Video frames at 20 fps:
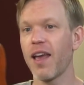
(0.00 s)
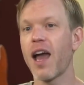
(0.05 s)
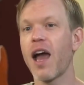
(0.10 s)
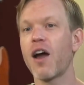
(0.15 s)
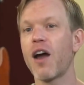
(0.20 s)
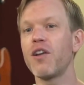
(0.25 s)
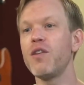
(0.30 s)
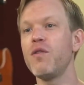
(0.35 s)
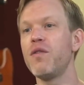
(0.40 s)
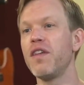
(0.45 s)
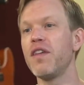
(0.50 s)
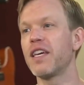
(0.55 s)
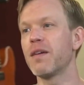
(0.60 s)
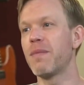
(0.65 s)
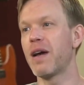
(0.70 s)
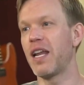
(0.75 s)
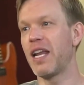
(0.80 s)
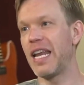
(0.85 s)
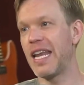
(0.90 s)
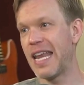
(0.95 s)
How do you think
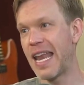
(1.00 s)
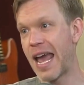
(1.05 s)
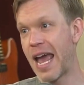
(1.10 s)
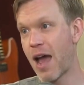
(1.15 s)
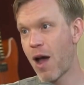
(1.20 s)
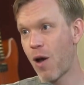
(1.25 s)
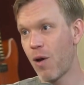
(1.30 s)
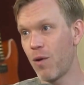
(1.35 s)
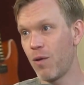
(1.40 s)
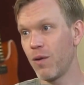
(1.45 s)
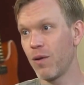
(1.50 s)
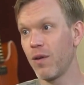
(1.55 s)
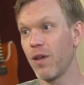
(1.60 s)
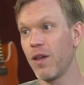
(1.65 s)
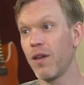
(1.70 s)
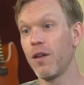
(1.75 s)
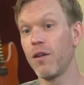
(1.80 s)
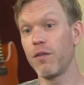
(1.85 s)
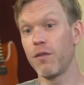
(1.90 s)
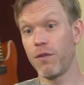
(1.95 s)
about it now?
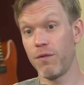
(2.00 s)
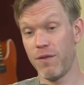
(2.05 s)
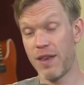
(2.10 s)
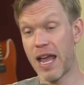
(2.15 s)
Mm-hmm.